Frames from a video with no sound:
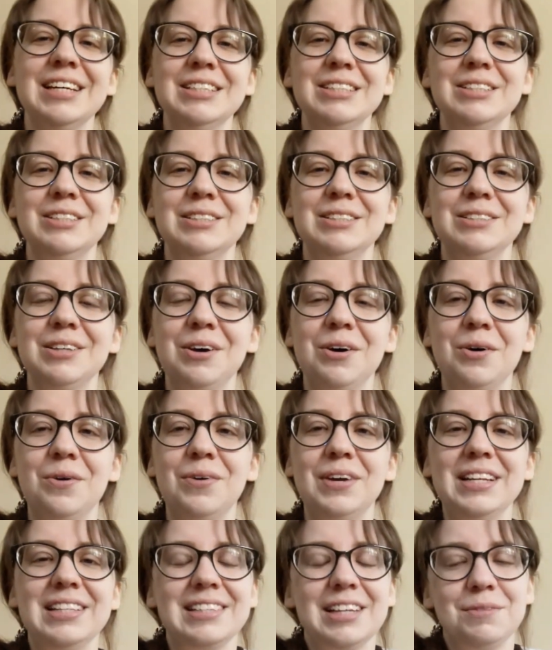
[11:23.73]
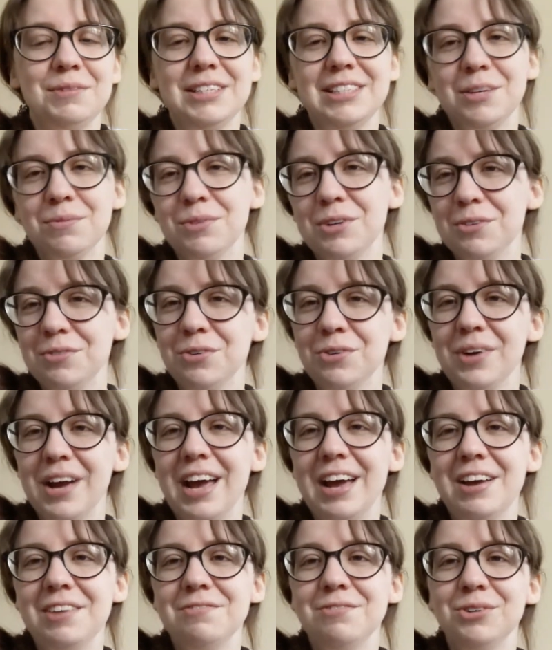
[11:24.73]
So it's going to be somewhat of
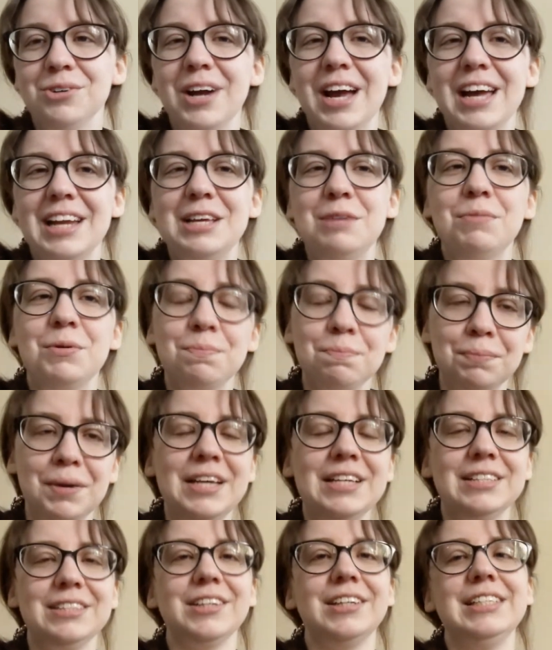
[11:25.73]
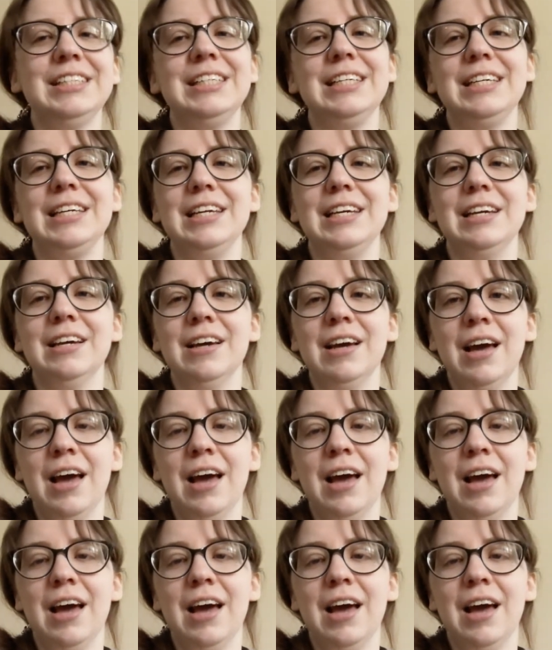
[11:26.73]
a variety, but based on tea